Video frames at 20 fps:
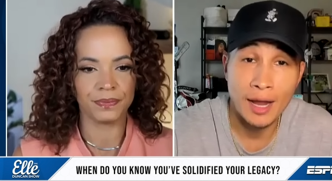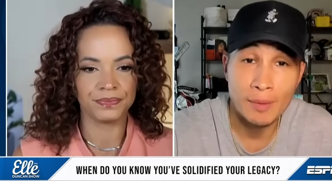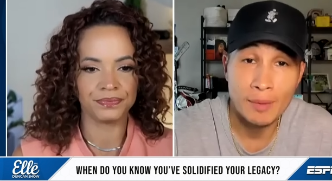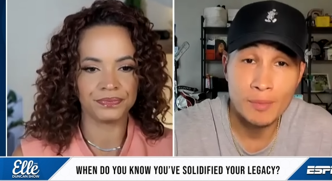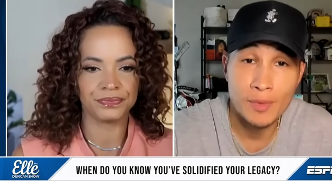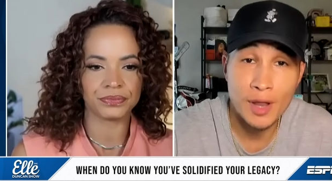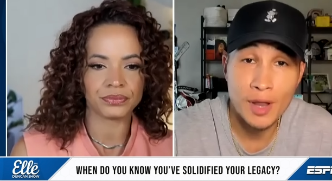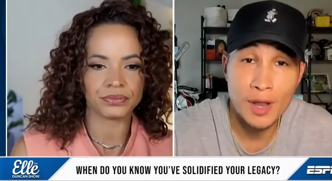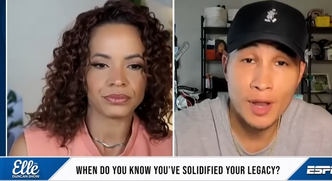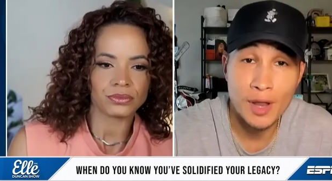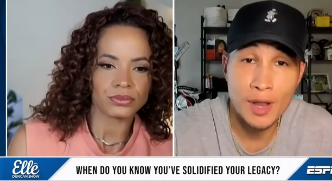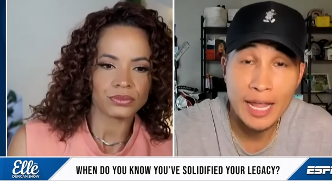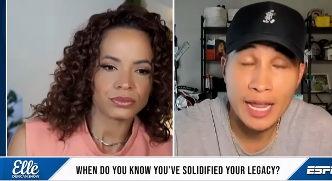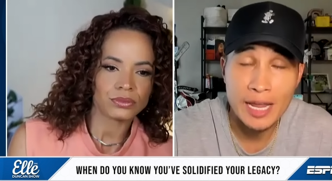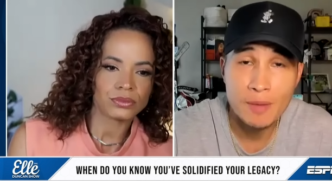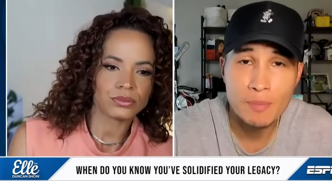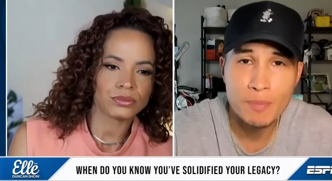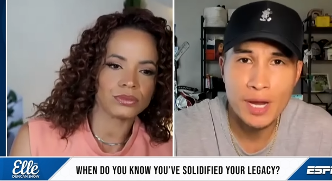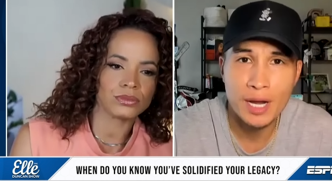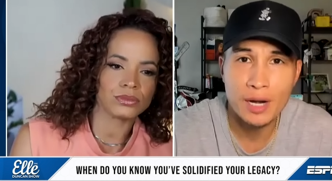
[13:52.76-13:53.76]
Speaker 1: am not a
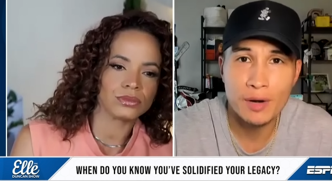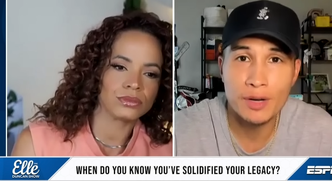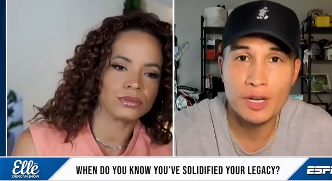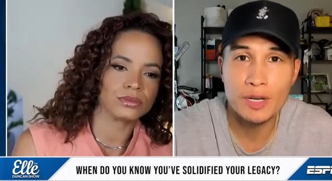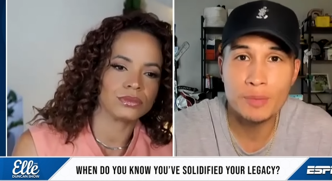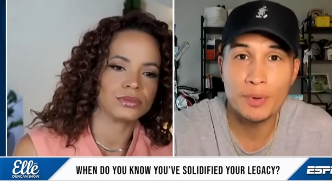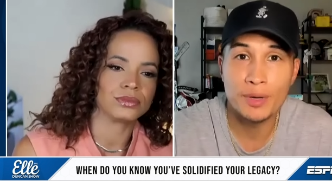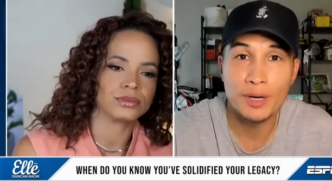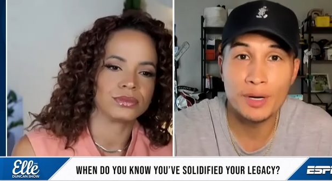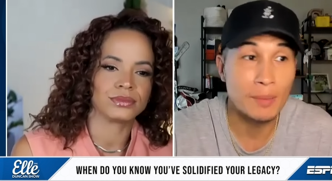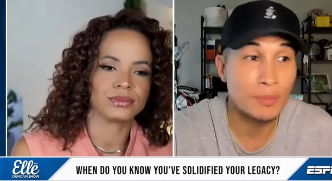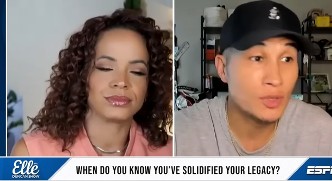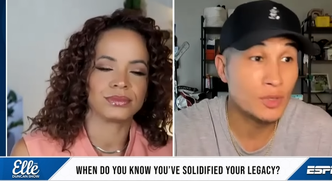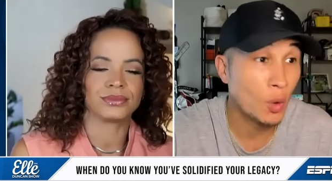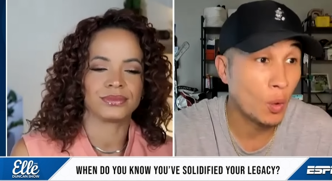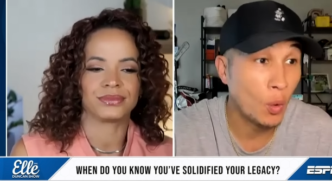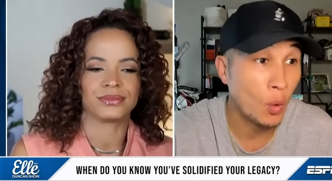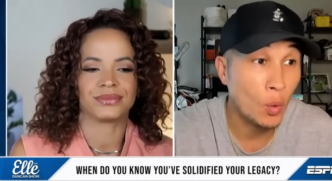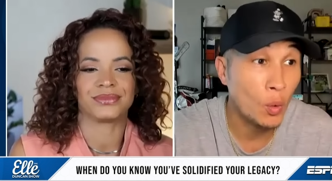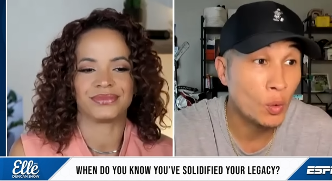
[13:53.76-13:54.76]
parent, but I'm
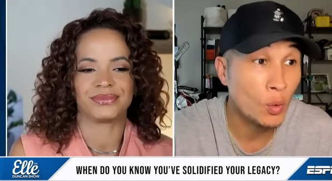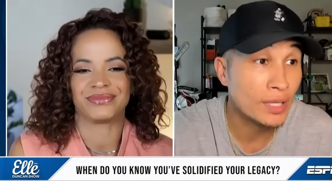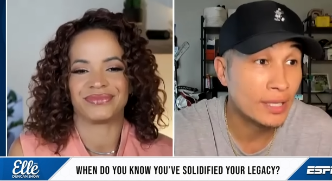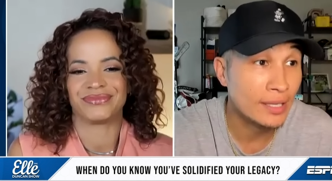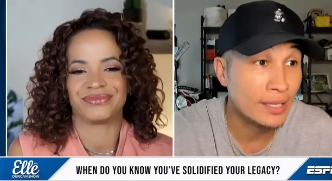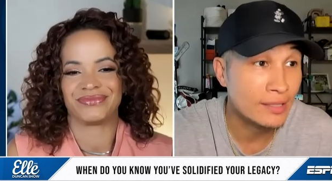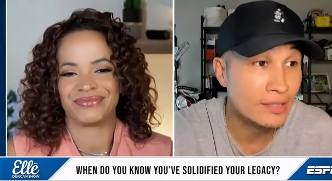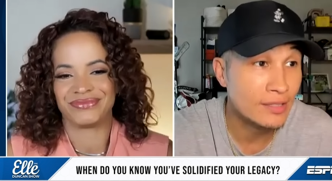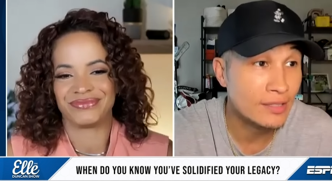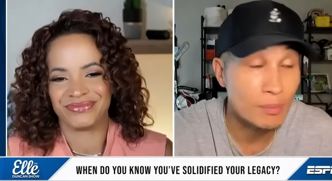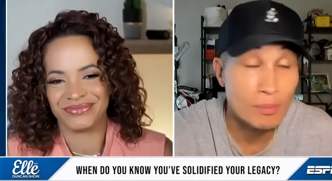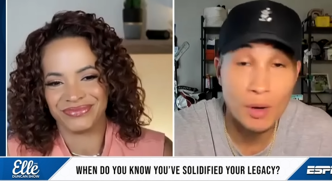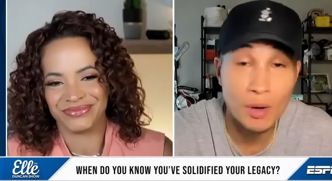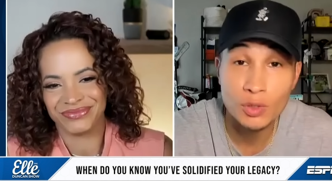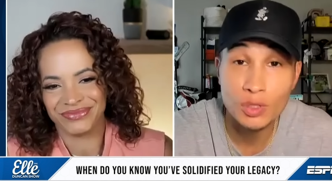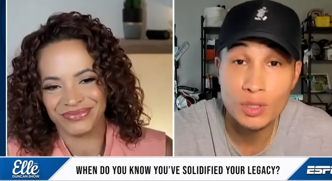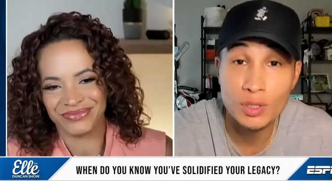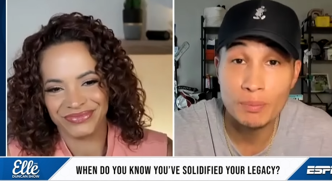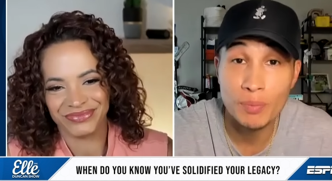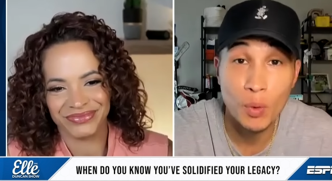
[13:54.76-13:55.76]
told that it's the
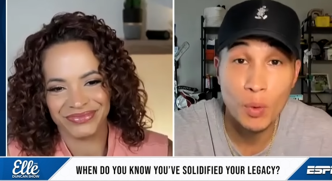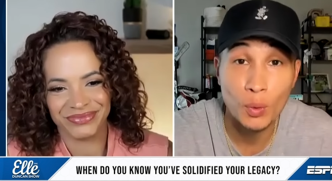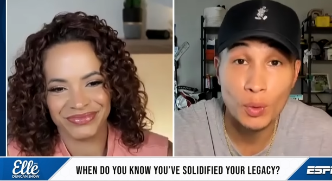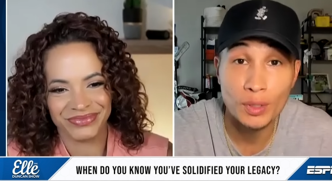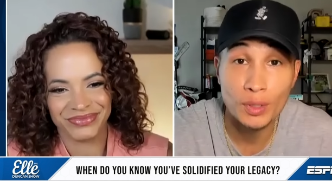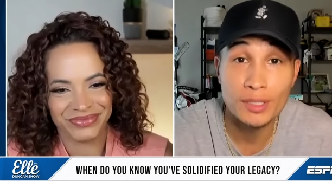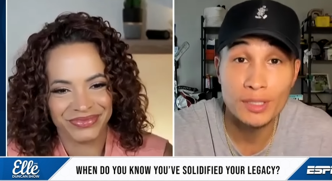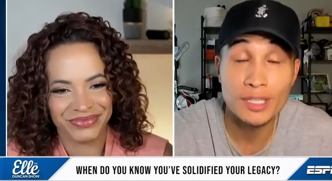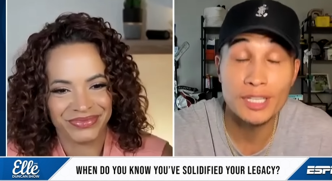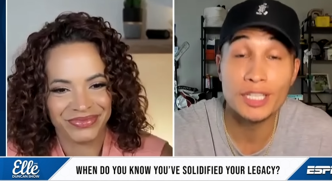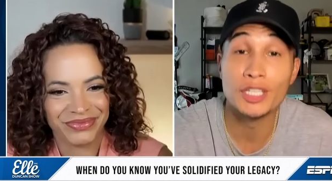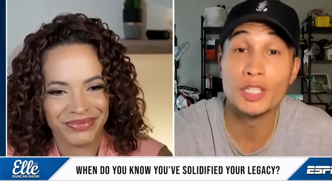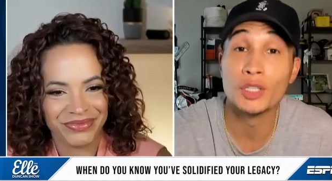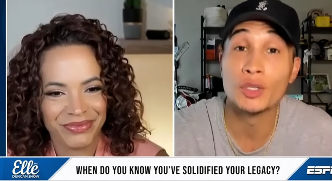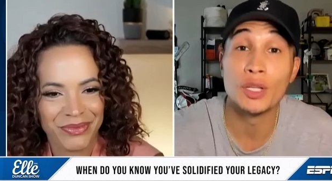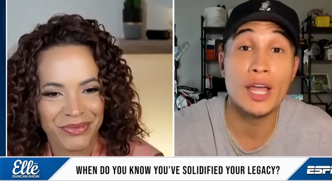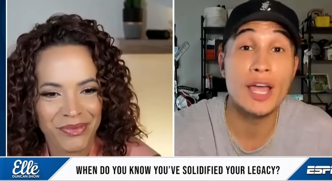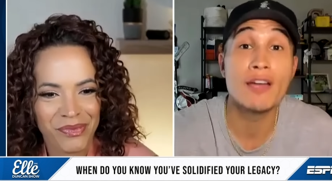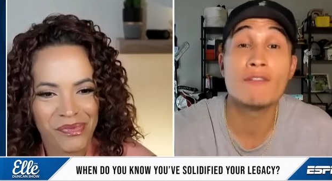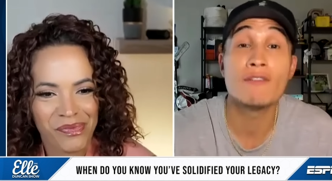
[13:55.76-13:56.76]
most important thing you'll
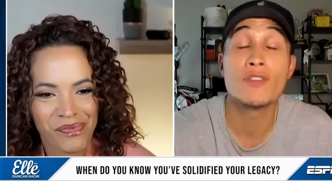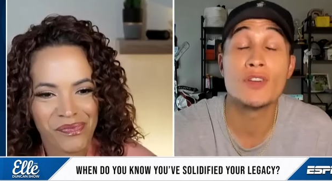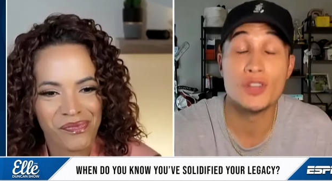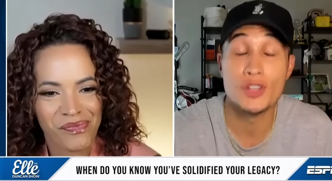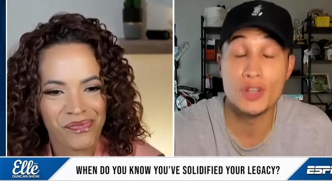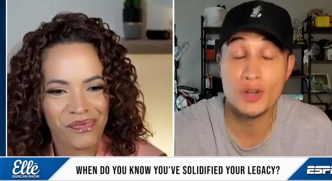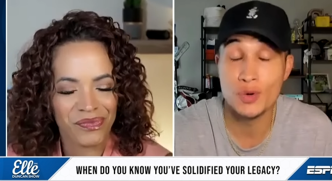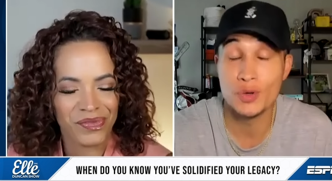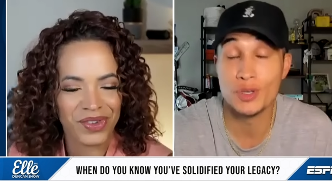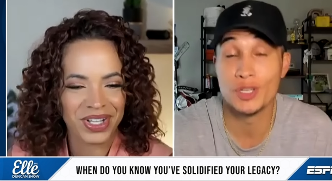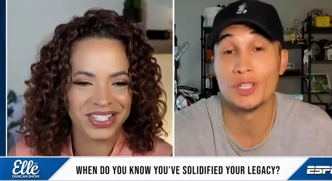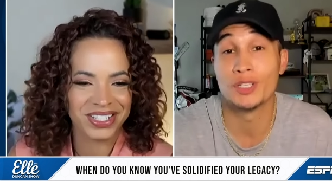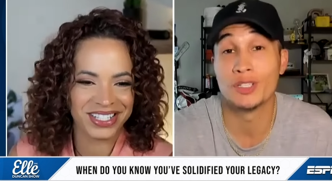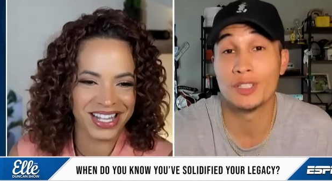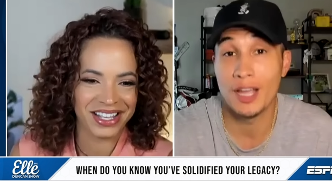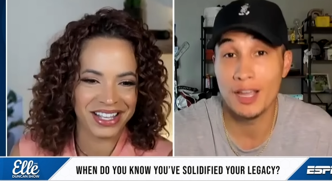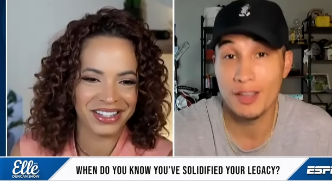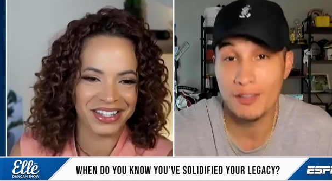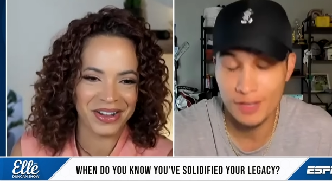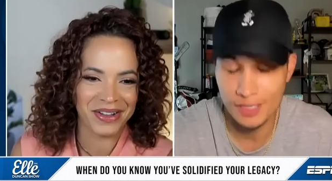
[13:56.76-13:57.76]
ever do in your
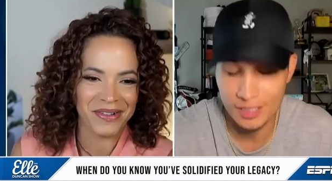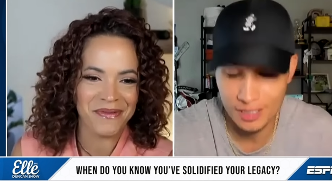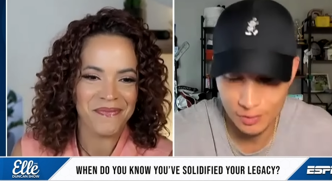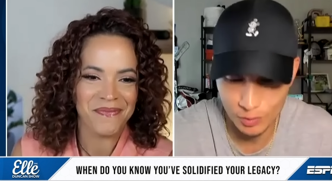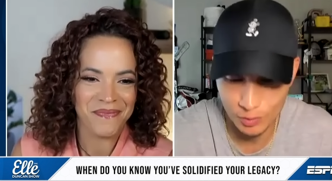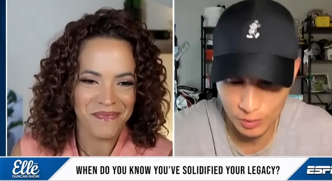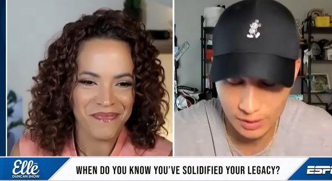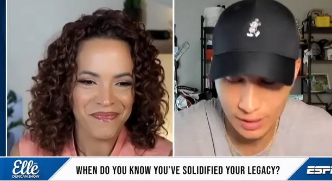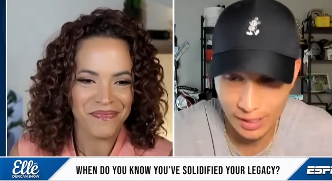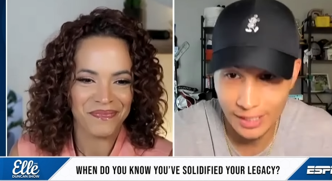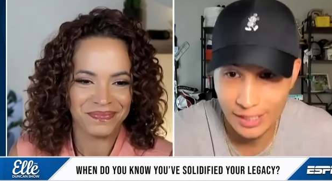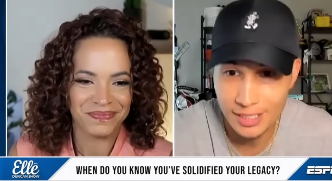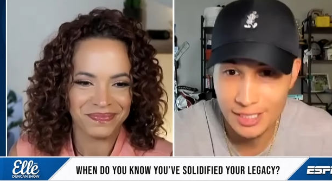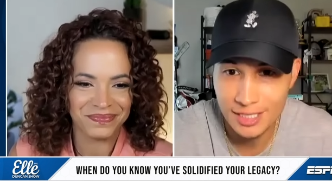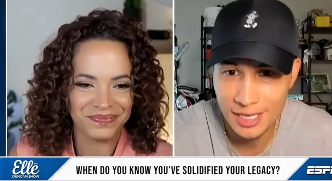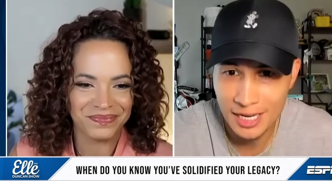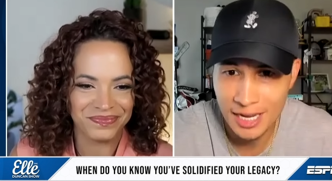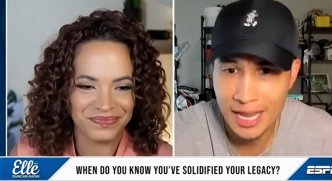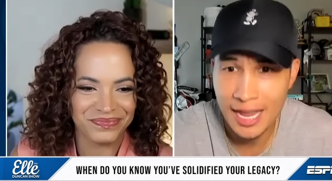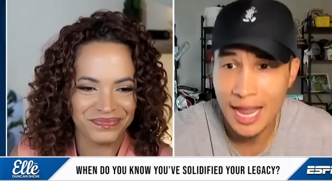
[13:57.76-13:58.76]
Slightly. life as it relates
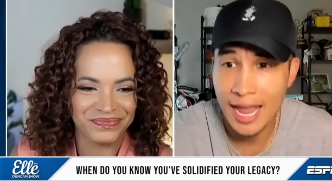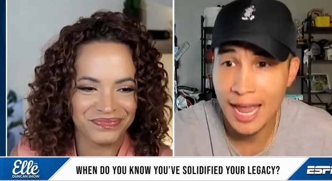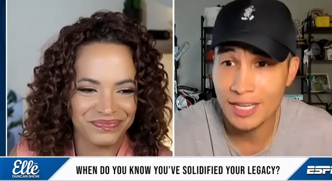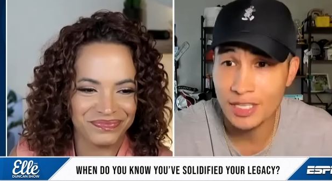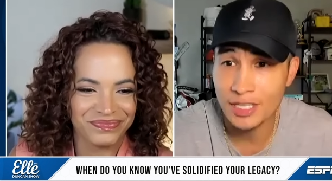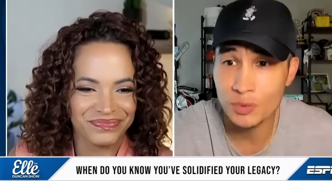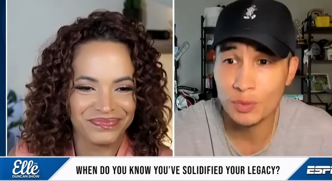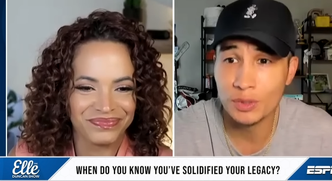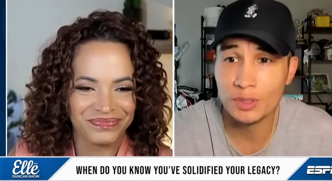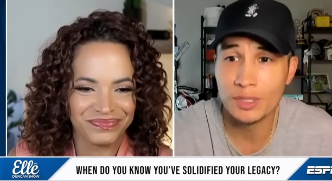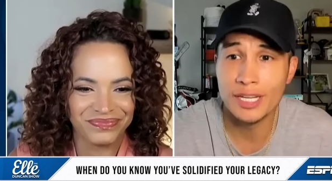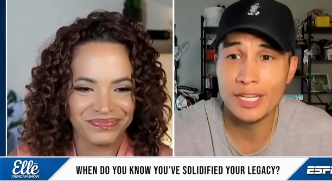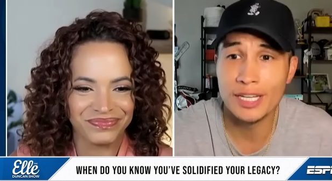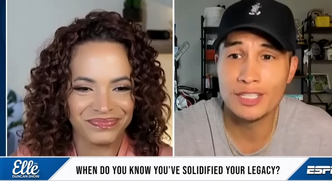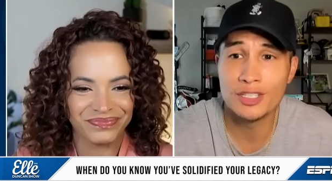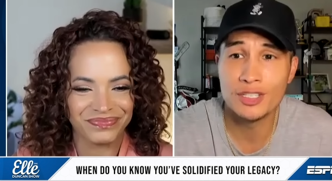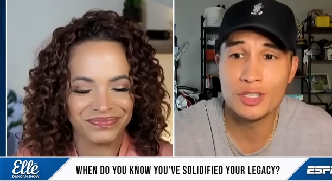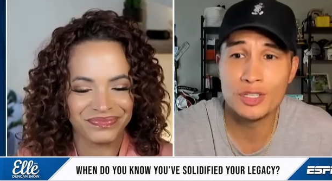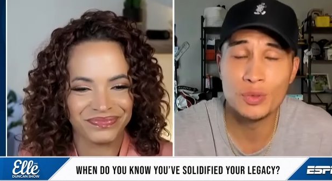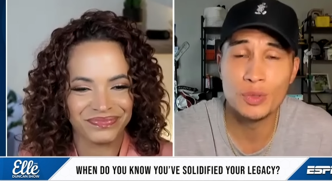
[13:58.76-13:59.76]
as it relates
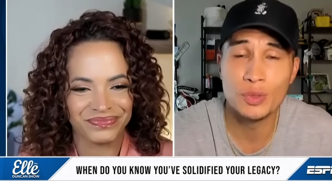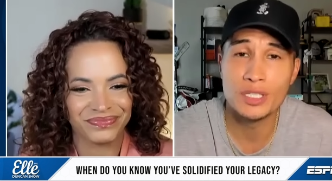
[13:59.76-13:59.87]
to